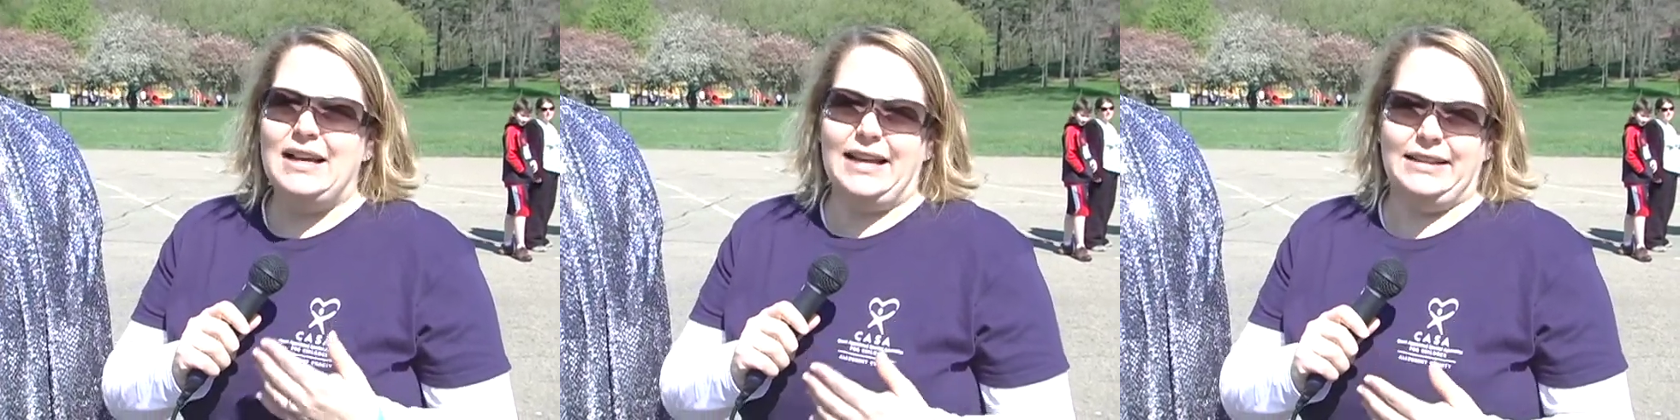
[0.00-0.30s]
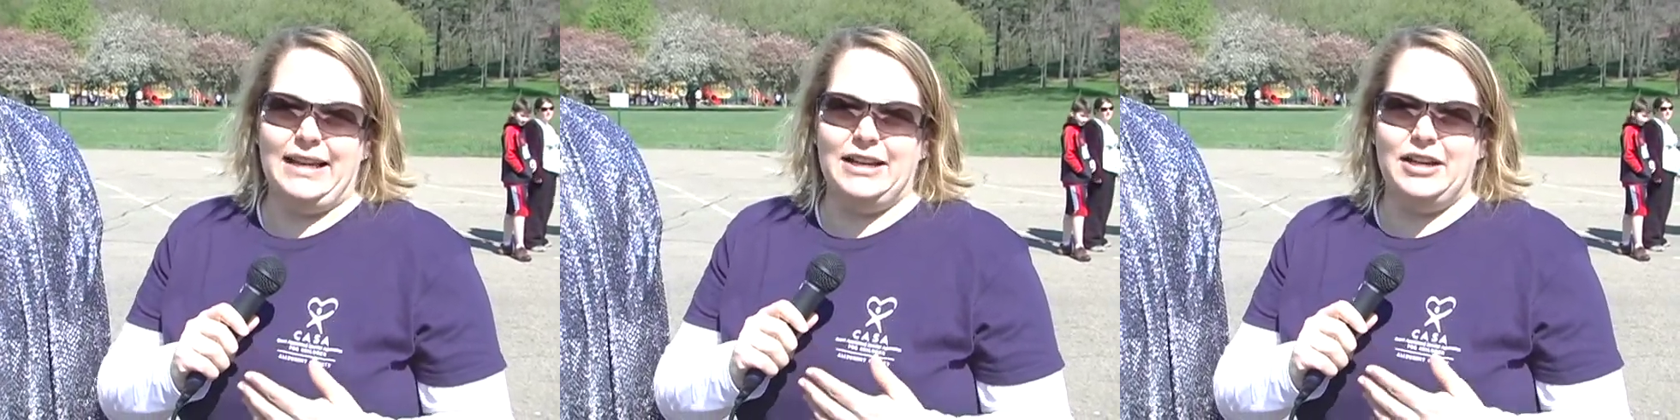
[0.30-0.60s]

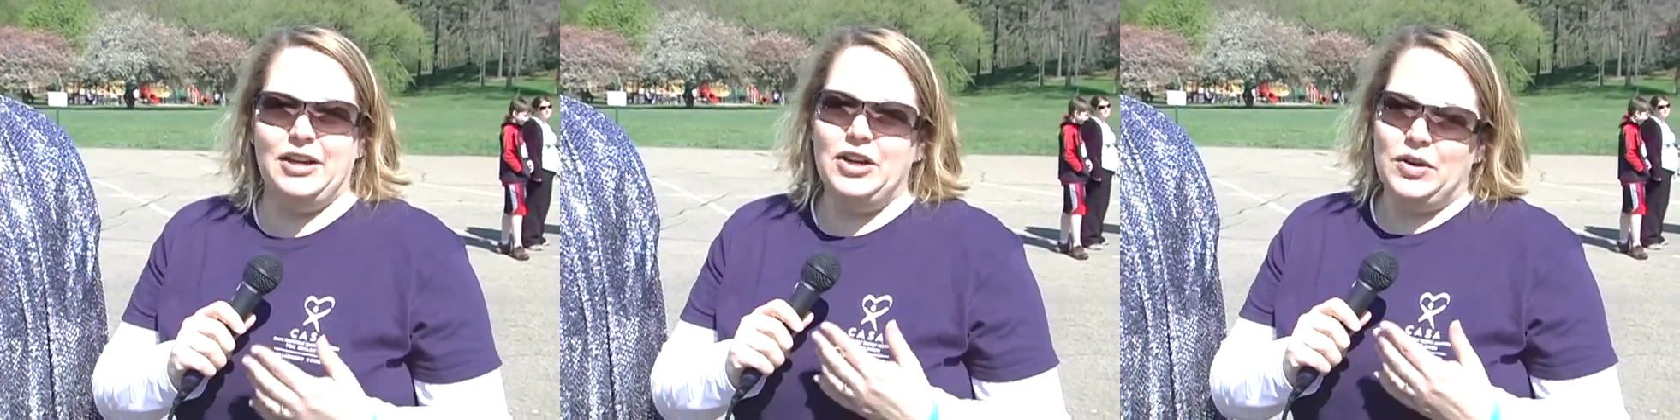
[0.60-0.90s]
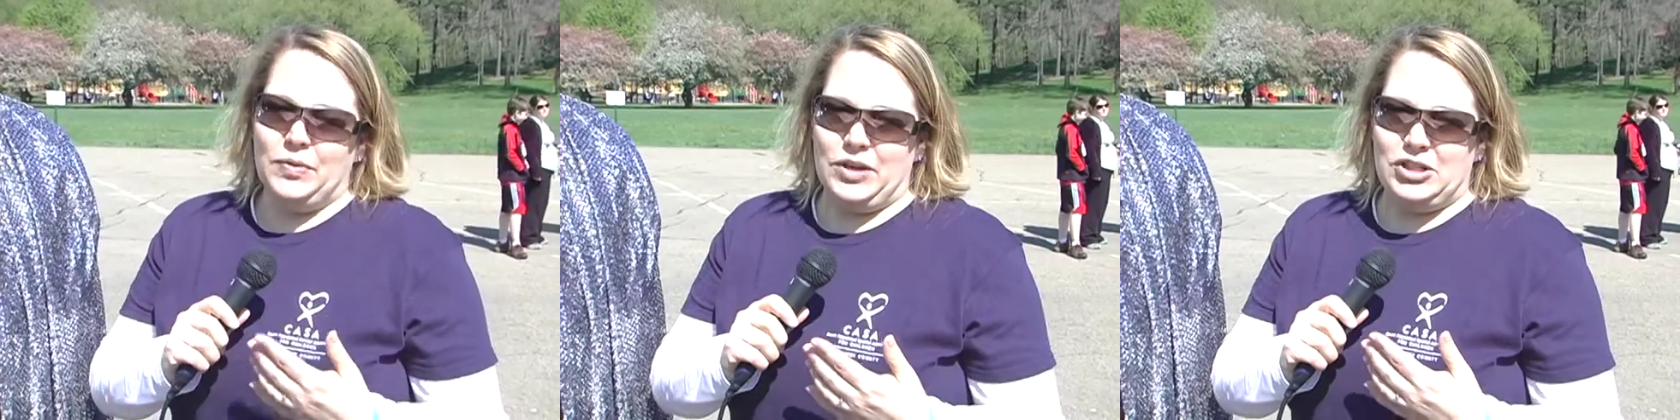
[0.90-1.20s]
Atlanta,
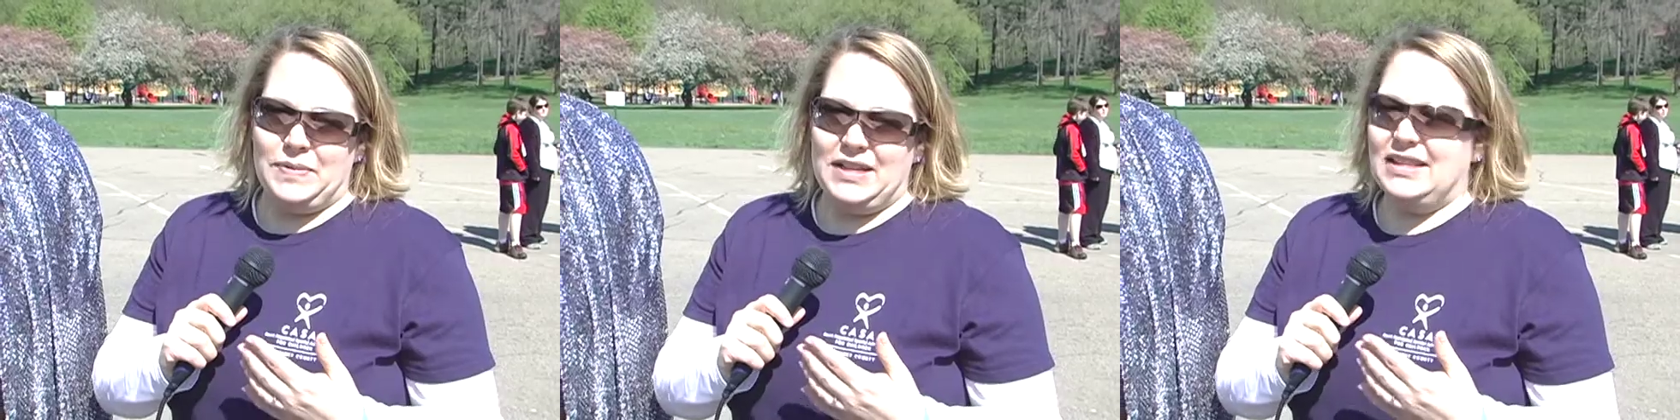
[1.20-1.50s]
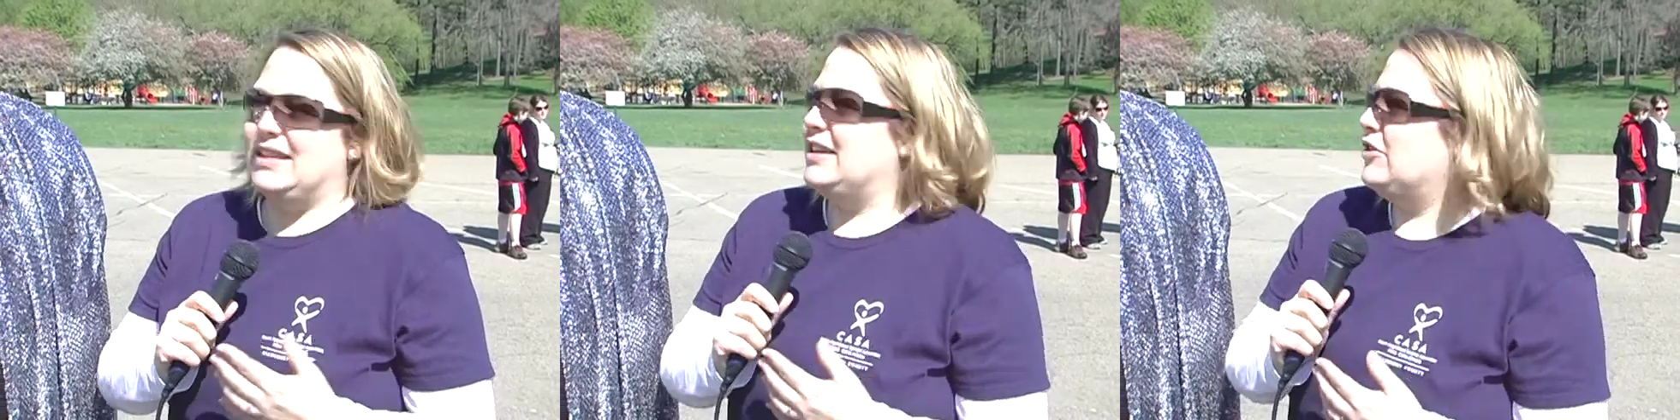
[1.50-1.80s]
Richmond,
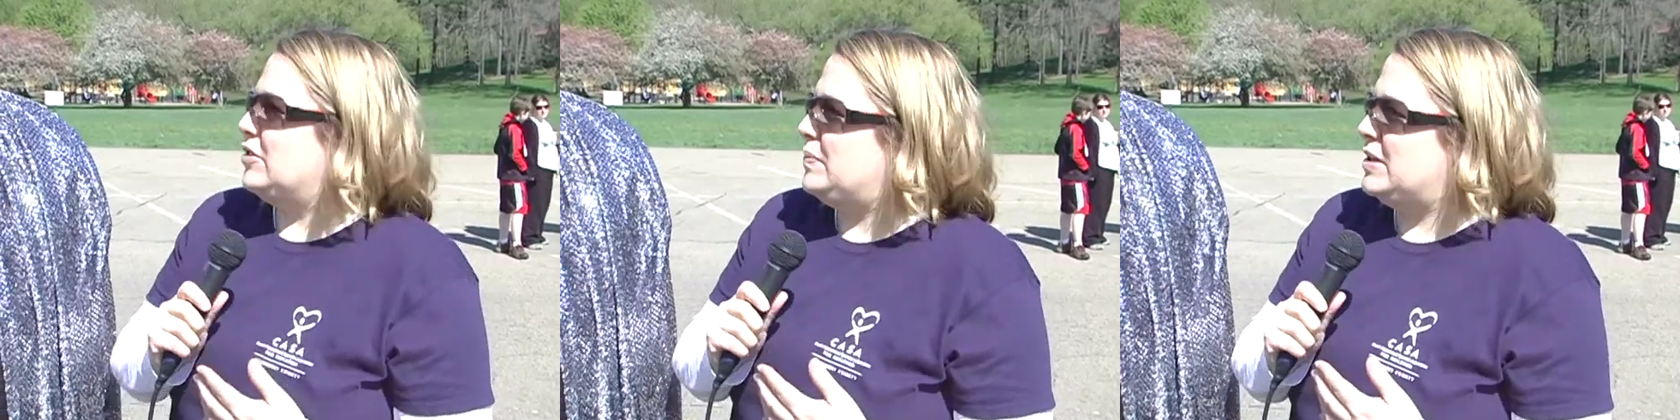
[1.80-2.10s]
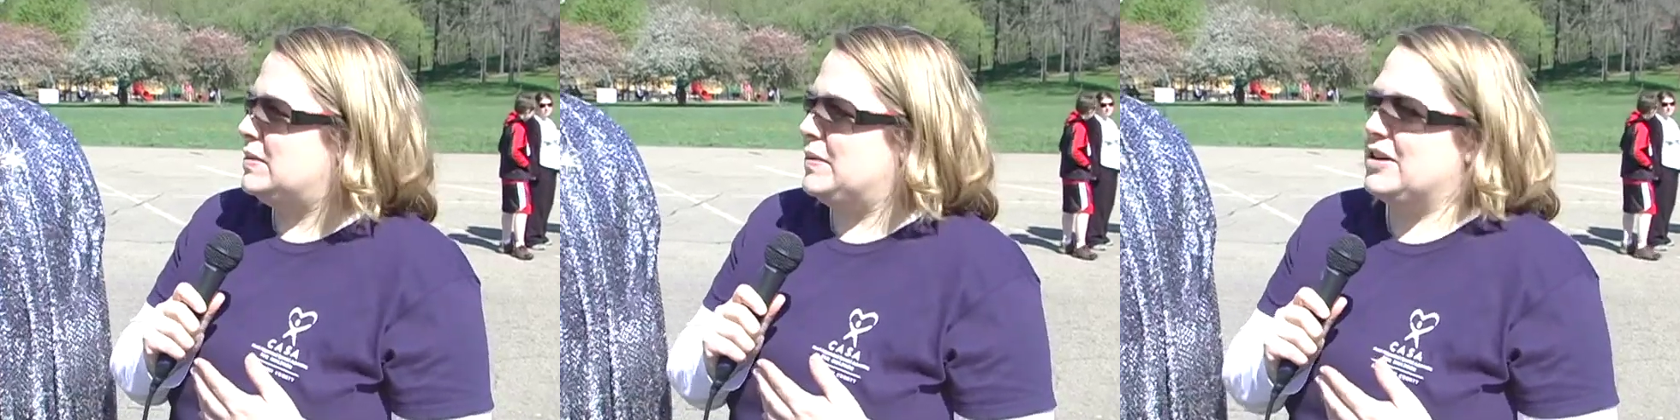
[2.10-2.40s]
and then here in
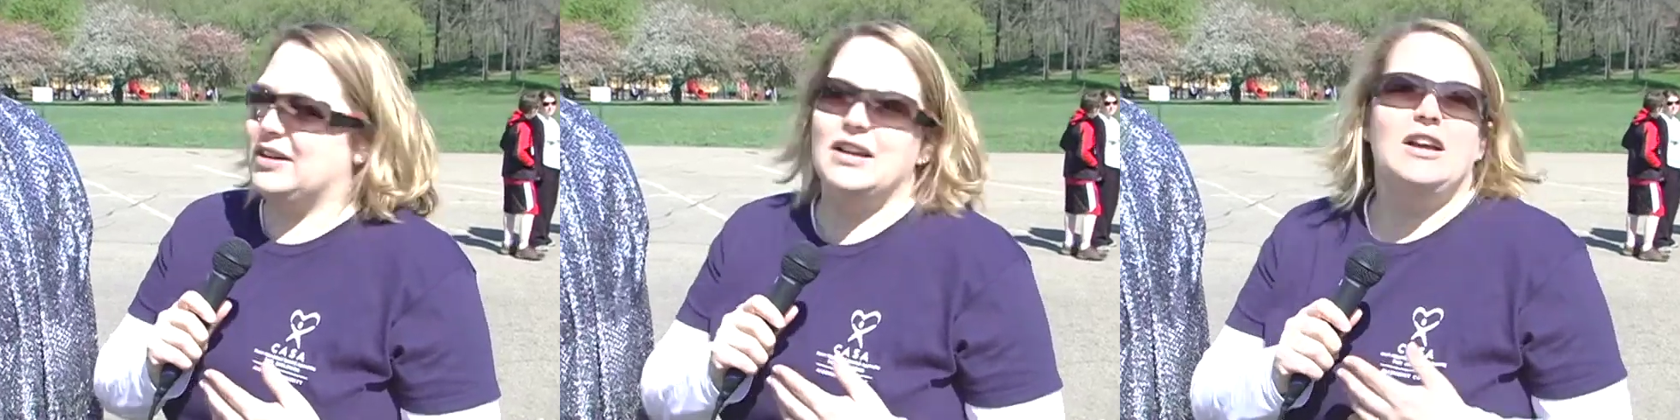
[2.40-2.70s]
Pittsburgh